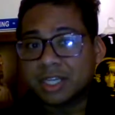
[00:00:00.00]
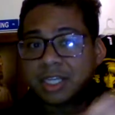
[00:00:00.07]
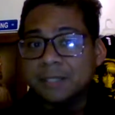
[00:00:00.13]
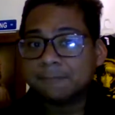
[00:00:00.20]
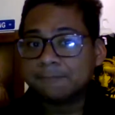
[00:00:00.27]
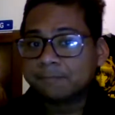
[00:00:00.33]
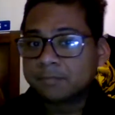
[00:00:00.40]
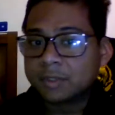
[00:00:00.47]

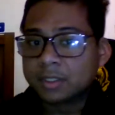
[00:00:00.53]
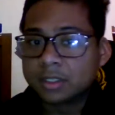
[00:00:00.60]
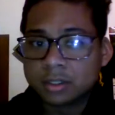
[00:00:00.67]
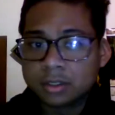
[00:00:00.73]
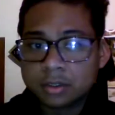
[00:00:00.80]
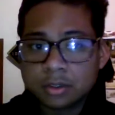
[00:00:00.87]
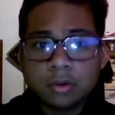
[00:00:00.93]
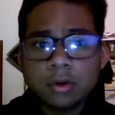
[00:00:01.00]
feel lucky.
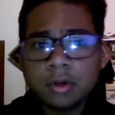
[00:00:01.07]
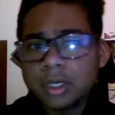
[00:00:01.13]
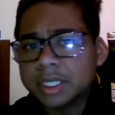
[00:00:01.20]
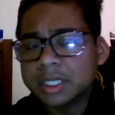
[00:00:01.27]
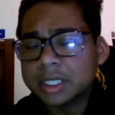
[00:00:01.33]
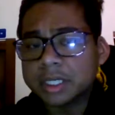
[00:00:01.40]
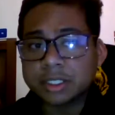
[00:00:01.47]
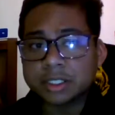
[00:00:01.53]

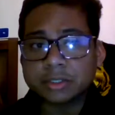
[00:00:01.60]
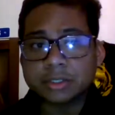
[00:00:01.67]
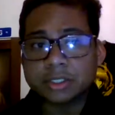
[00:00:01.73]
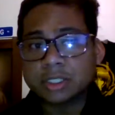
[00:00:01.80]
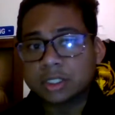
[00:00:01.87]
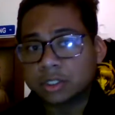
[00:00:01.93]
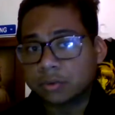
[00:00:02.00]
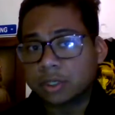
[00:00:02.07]
And no,
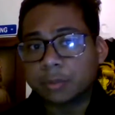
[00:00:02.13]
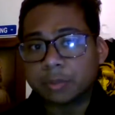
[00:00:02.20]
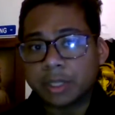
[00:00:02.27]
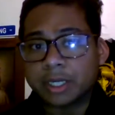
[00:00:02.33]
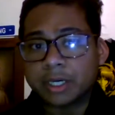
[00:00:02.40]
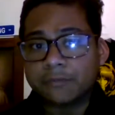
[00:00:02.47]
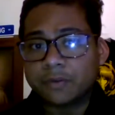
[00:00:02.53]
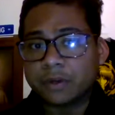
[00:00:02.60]
others
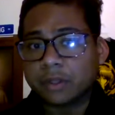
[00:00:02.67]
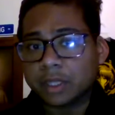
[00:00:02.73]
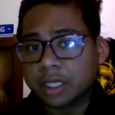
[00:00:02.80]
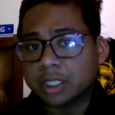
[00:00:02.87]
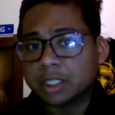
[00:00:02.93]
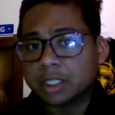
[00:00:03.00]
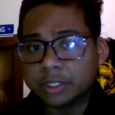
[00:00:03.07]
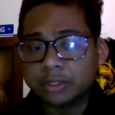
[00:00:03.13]
showing up later.
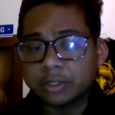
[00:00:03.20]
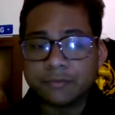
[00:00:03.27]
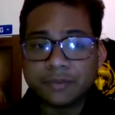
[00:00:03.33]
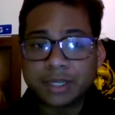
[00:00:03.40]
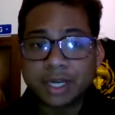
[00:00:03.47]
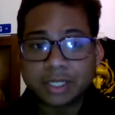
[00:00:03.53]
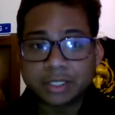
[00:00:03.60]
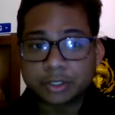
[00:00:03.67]
Feel lucky
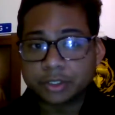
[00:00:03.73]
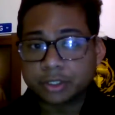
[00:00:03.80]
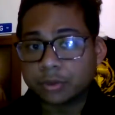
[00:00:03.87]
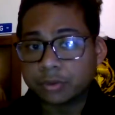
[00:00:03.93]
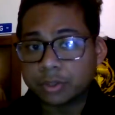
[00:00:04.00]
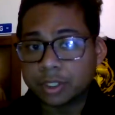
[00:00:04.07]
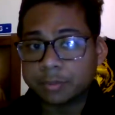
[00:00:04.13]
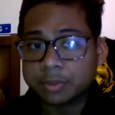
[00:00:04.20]
too if you guys
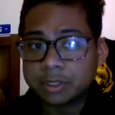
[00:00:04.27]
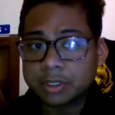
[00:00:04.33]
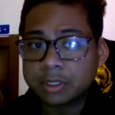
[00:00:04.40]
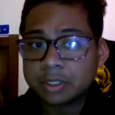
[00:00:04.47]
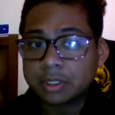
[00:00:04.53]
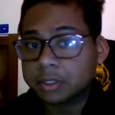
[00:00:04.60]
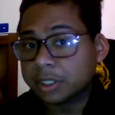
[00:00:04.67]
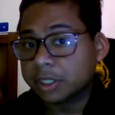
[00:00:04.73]
are showing up
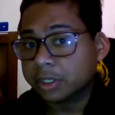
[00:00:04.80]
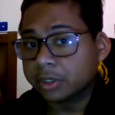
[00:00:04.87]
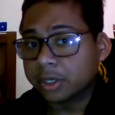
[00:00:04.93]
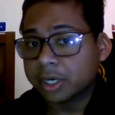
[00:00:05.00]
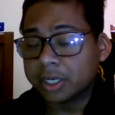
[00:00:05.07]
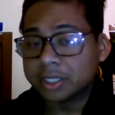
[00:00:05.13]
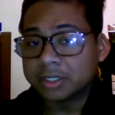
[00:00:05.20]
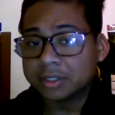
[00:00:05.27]

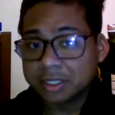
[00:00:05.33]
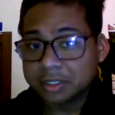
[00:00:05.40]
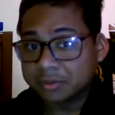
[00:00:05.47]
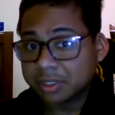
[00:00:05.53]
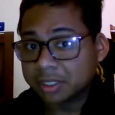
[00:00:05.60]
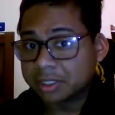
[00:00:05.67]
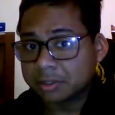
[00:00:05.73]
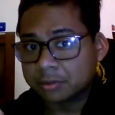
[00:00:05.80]
later on as
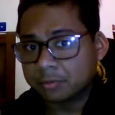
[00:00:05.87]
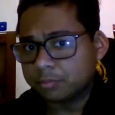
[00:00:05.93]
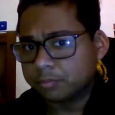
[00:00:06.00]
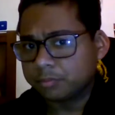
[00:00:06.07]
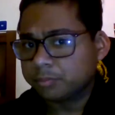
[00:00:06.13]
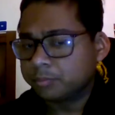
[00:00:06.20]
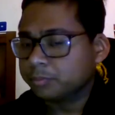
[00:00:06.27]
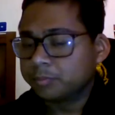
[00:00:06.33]

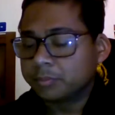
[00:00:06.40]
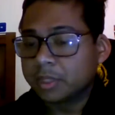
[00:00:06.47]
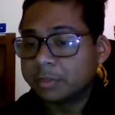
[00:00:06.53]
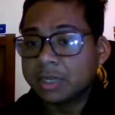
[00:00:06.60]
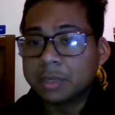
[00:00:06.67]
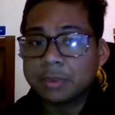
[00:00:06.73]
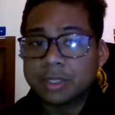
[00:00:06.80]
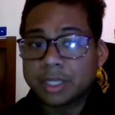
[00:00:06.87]

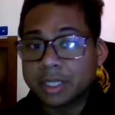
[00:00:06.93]
maybe